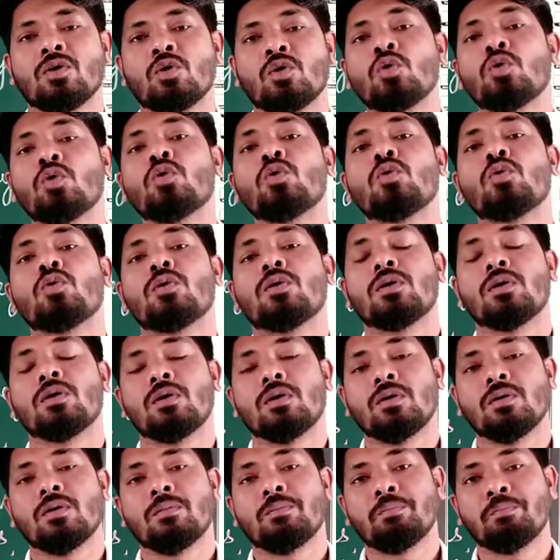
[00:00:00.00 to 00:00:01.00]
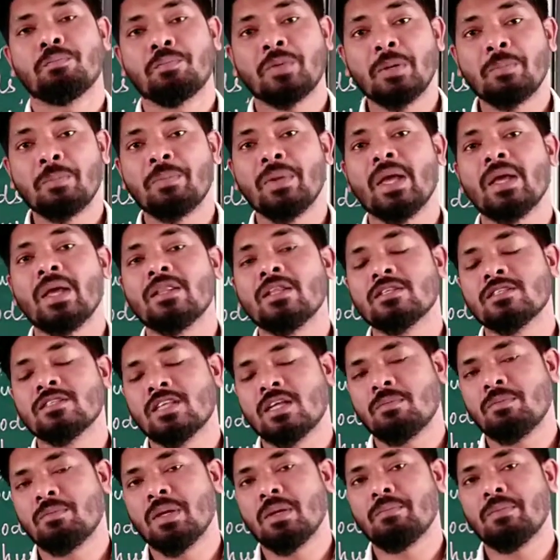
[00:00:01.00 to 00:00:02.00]
who prepare the
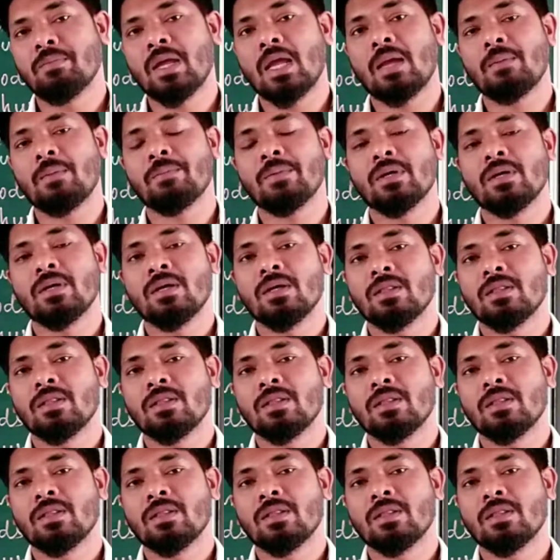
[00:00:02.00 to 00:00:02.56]
survey map,